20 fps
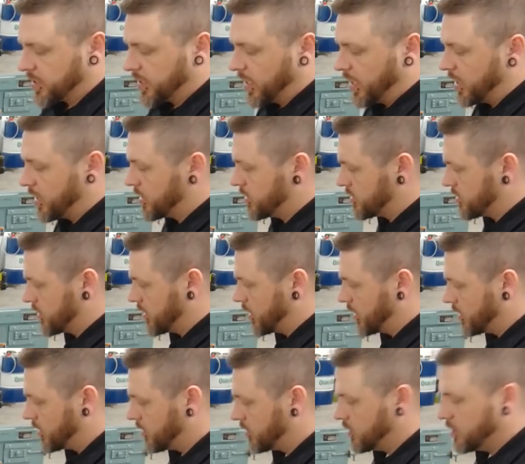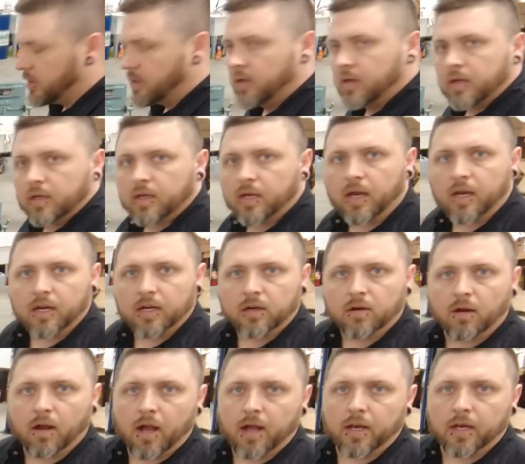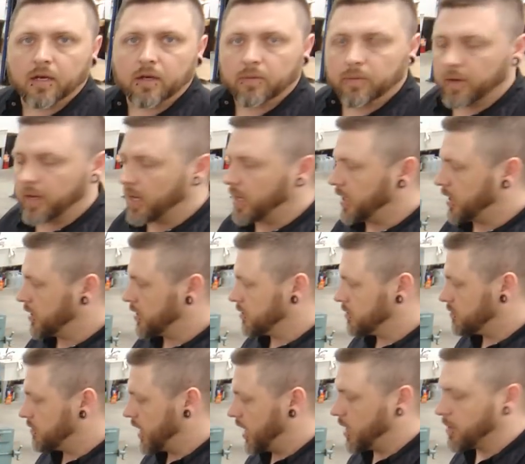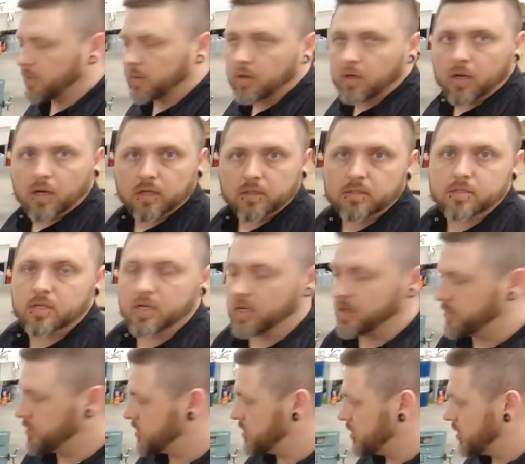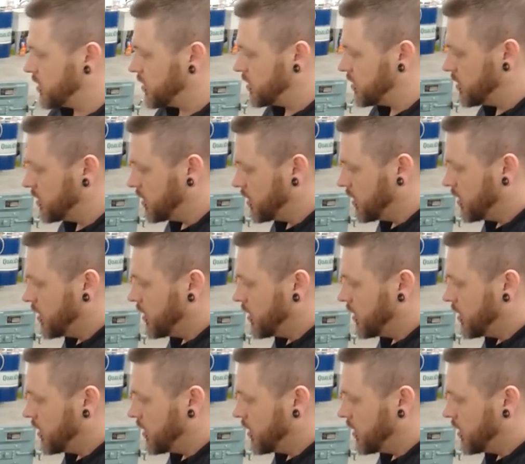of guys uh, kind of grinding away and hammering on stuff. So,